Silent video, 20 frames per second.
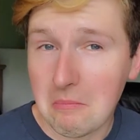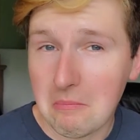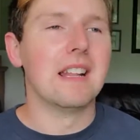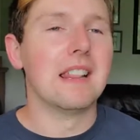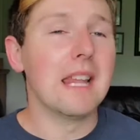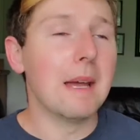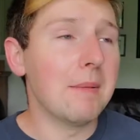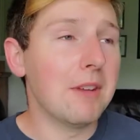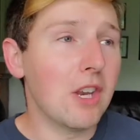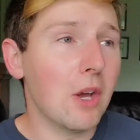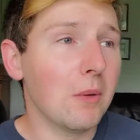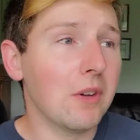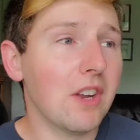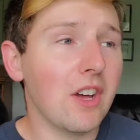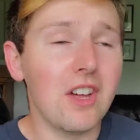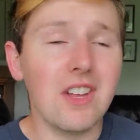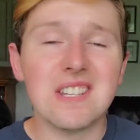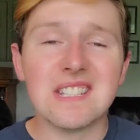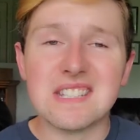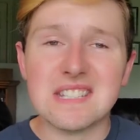Let me know it
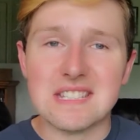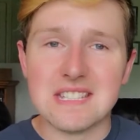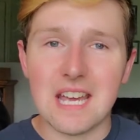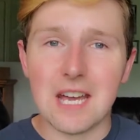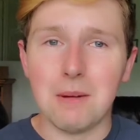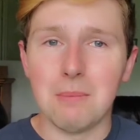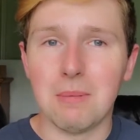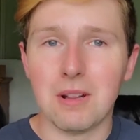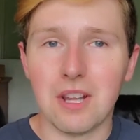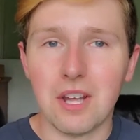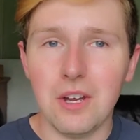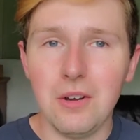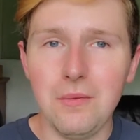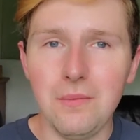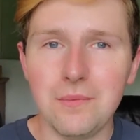all down below.